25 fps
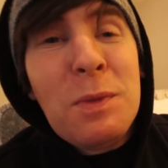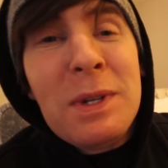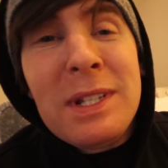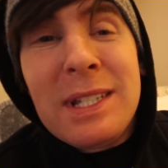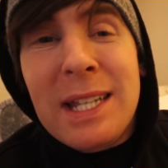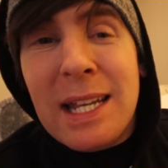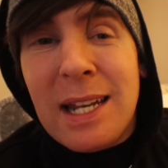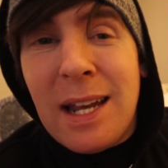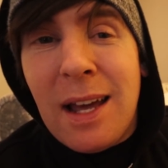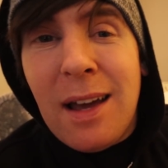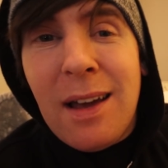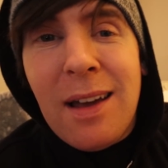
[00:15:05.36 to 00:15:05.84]
done with
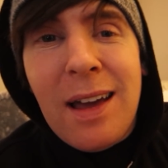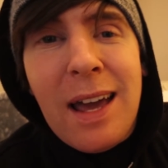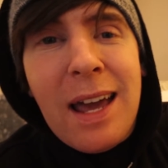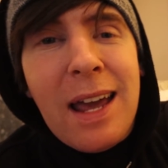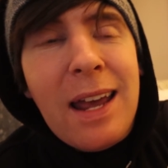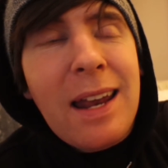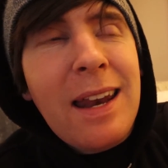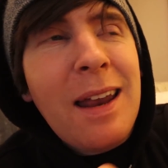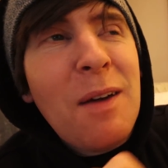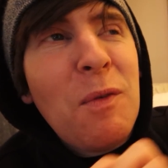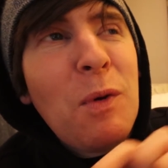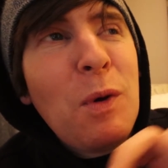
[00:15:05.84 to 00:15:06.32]
dinner
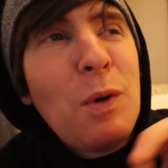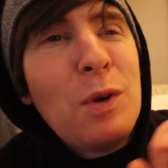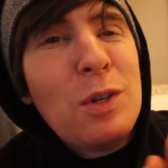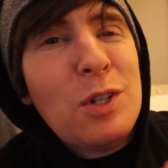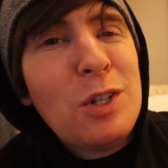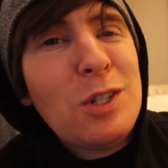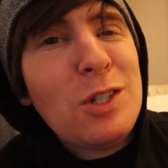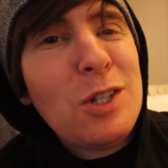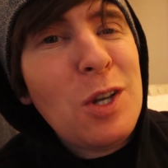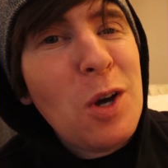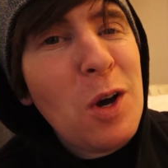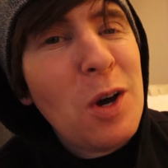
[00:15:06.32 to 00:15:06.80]
and we were
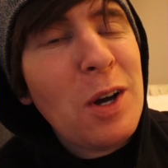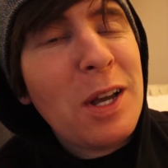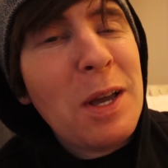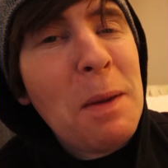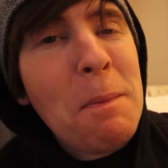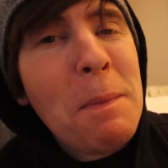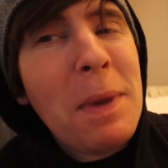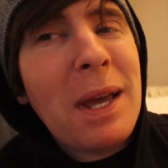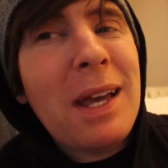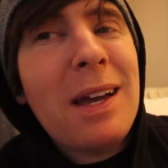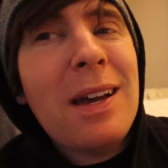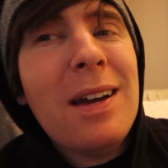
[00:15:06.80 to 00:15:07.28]
just
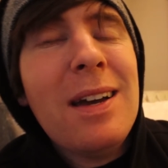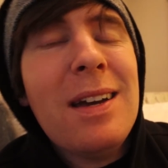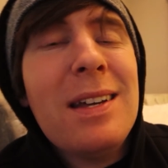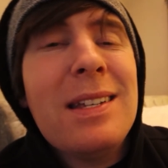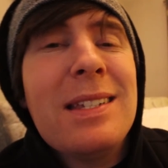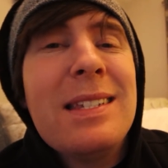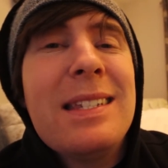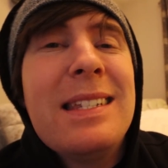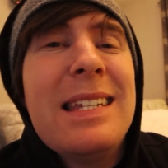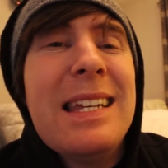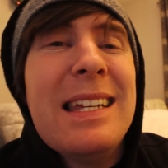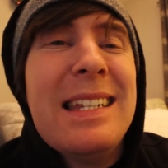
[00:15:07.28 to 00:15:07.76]
talking
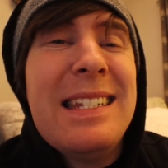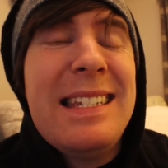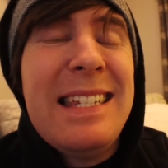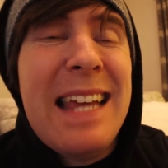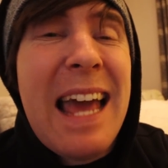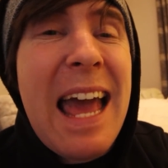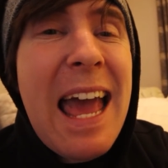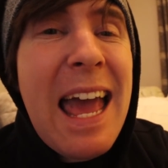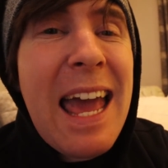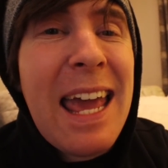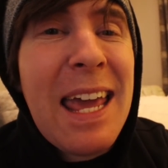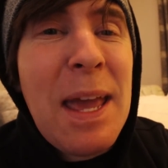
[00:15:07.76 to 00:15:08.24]
because
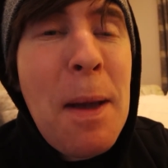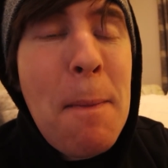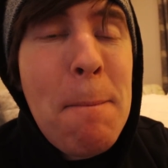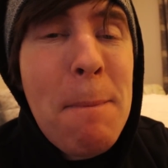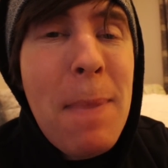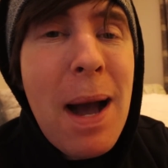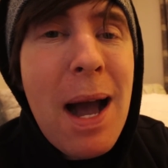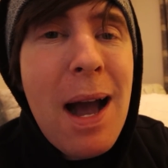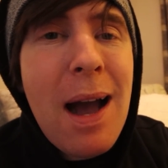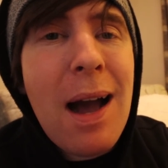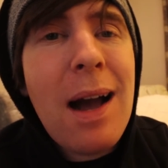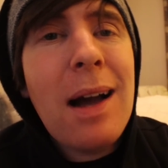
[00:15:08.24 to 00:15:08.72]
today
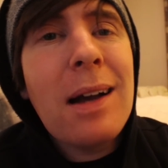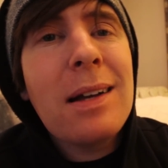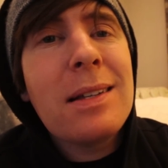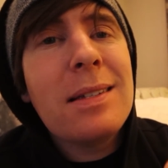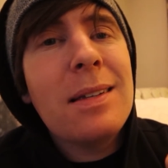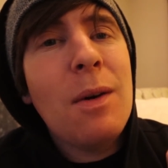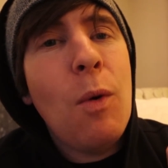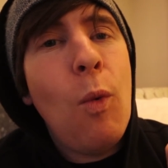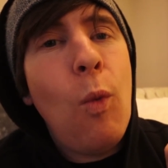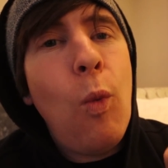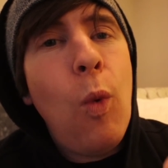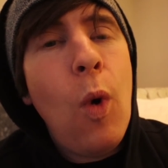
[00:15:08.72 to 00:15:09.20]

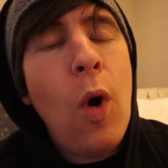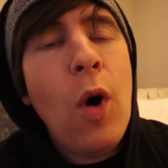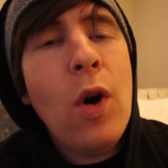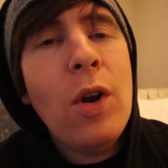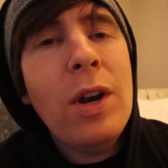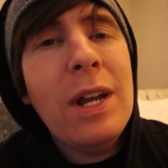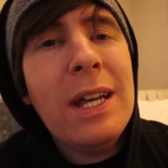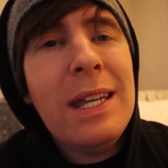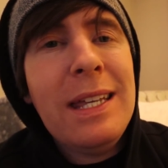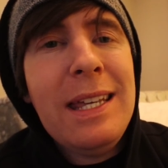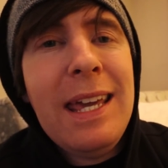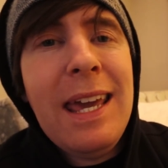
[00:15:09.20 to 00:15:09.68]
marks
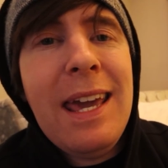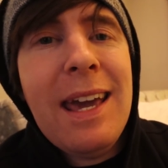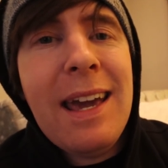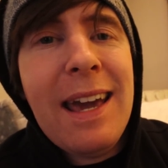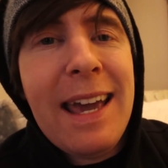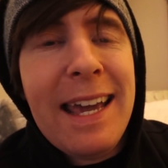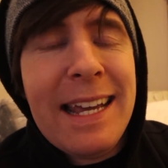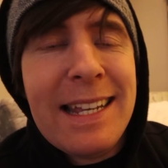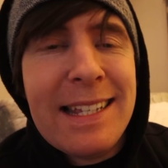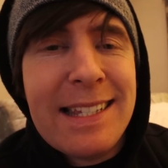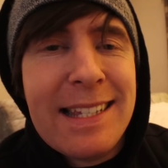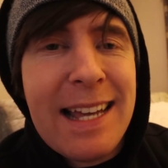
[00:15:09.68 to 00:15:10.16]
one
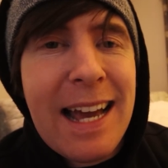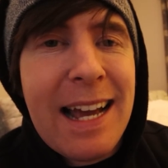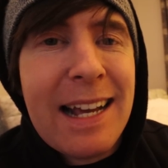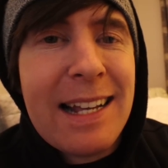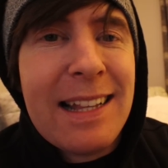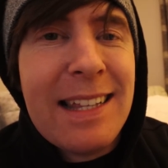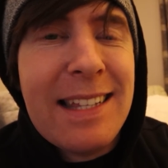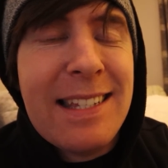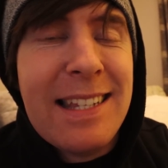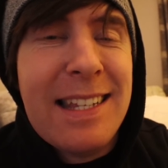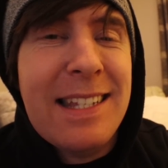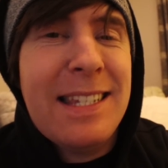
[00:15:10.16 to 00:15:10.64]
year
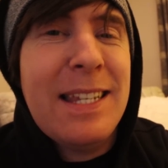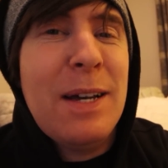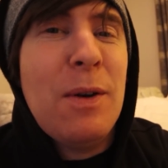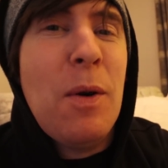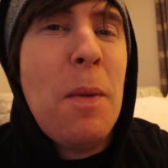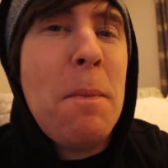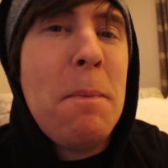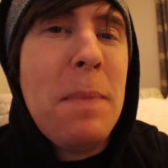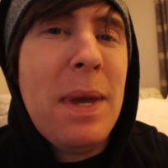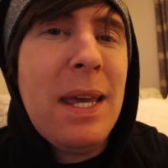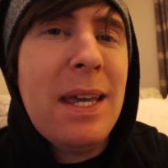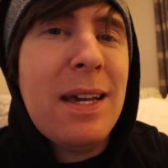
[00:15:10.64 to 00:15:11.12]
exactly since
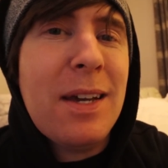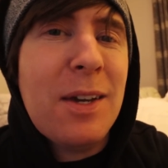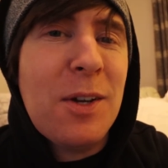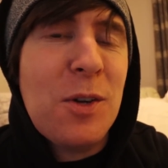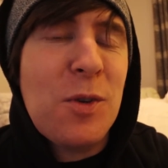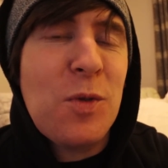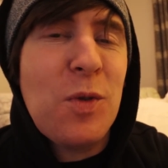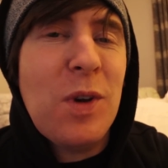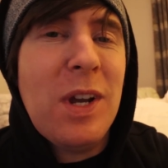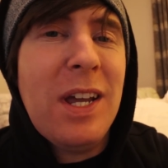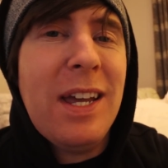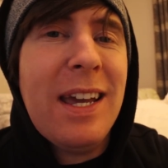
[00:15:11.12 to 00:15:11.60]
our meet
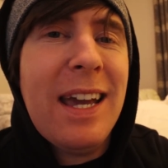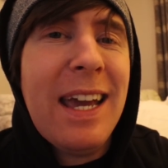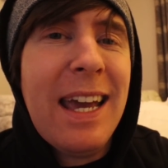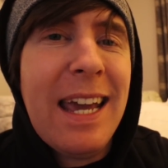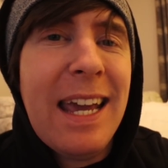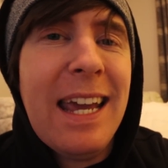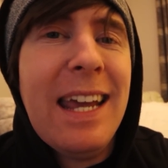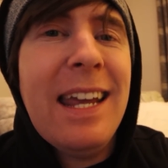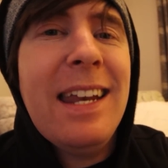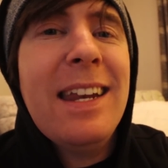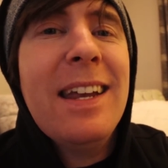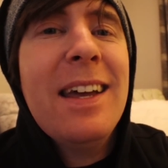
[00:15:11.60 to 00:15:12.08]
and greet
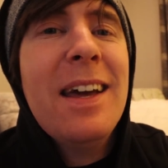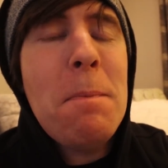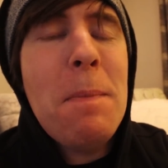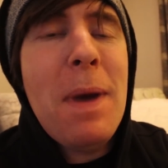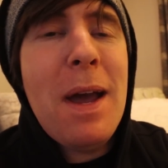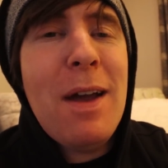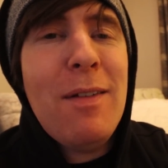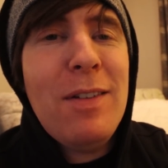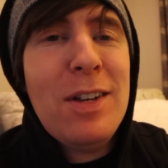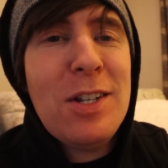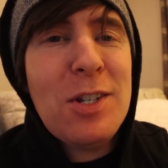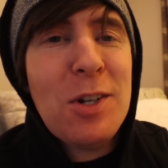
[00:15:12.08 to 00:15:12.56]
in
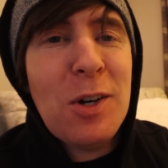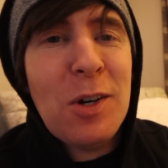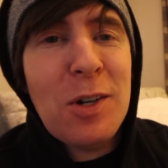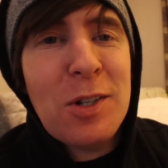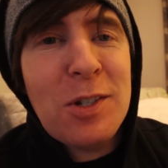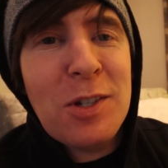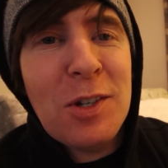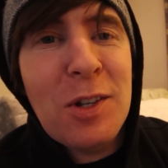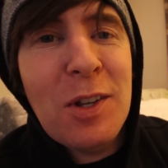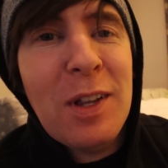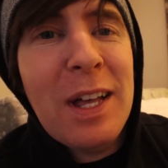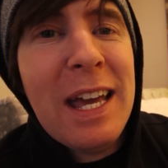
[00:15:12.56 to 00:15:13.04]
mary
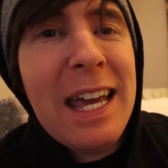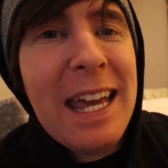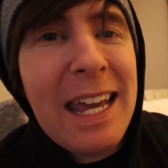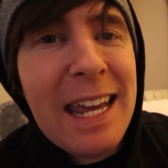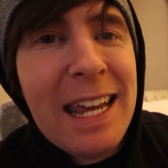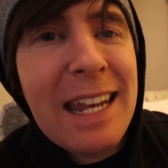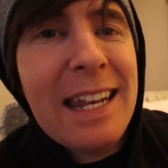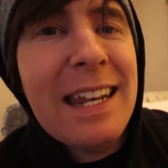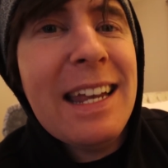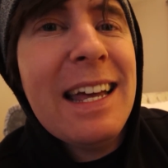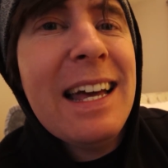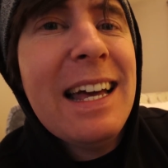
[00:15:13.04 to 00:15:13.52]
shortle
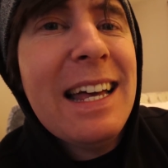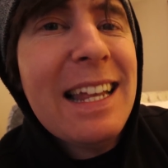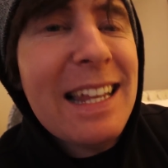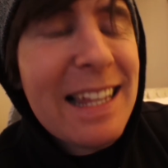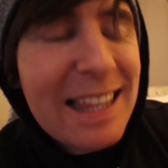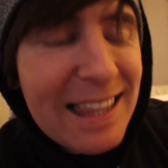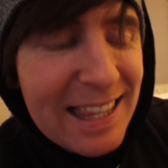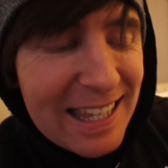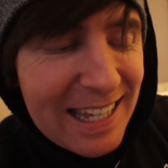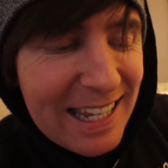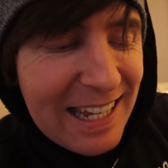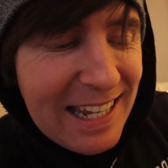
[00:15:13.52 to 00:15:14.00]
in
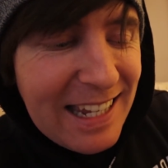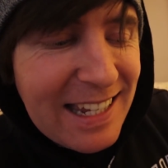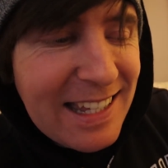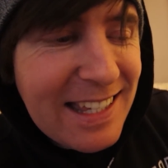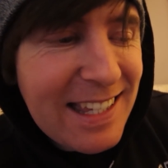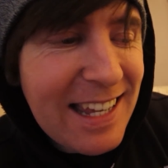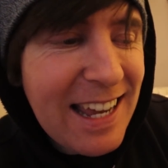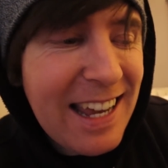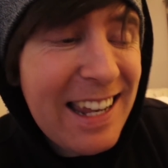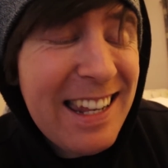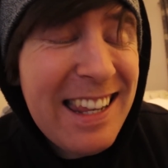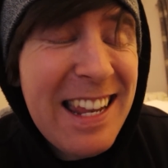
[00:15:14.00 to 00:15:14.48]

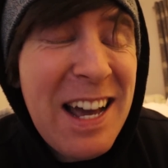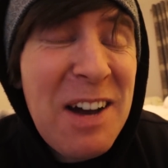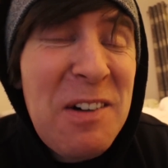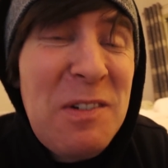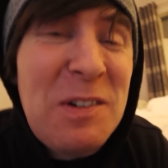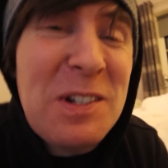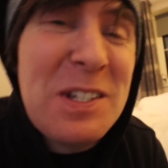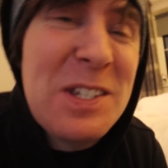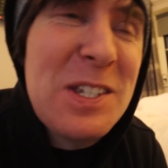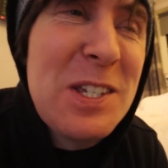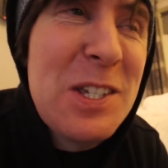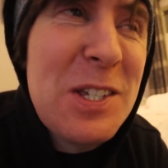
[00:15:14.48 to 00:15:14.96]
leeds and that
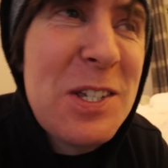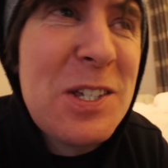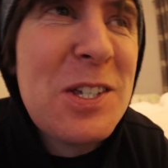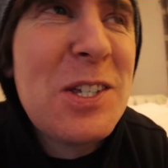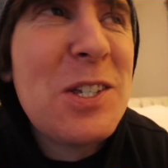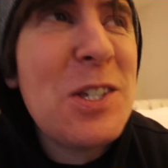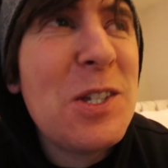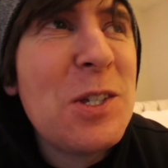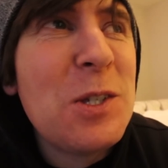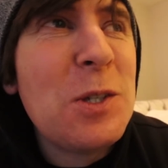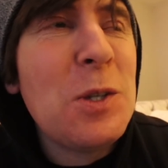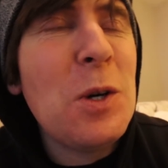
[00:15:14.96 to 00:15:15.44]
was
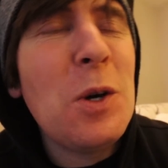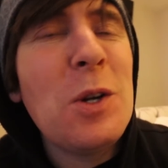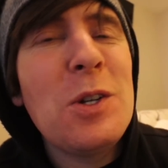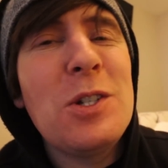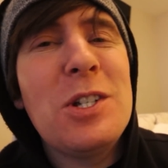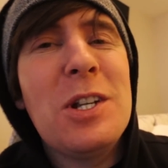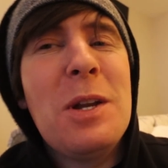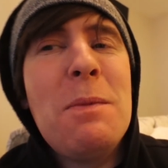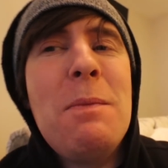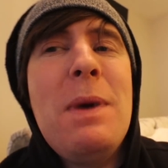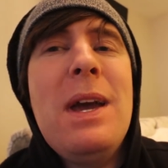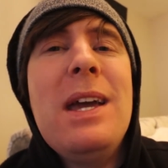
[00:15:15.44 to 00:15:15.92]

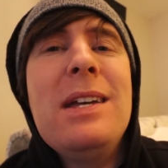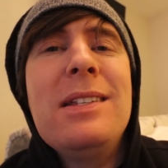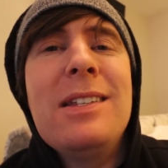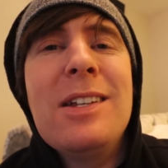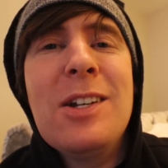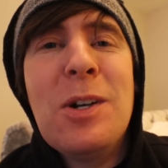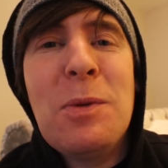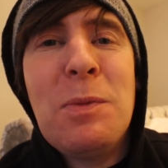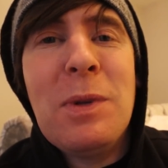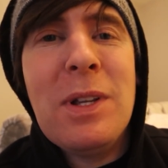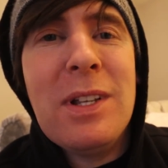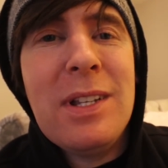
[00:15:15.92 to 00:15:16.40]
such an
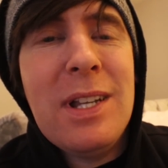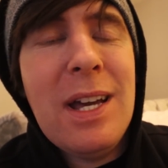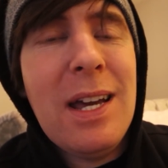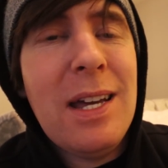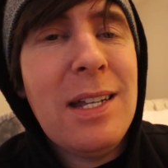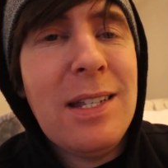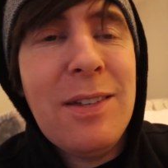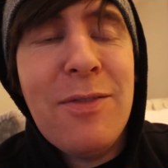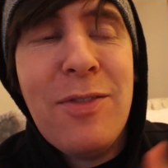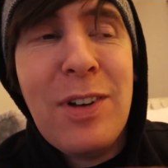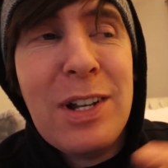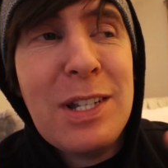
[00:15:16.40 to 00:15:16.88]
amazing couple of
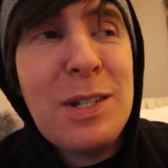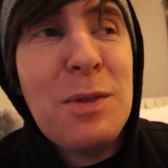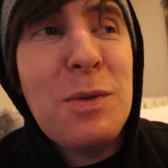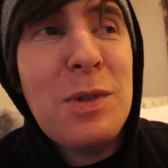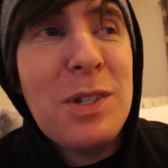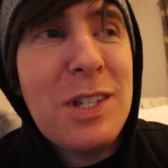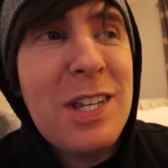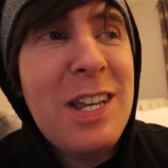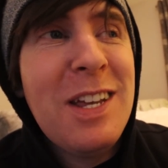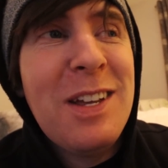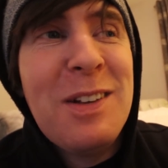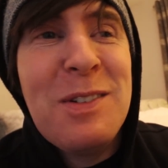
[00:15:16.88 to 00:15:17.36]
days in fact it
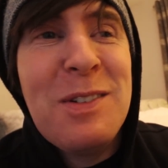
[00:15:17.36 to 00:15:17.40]
was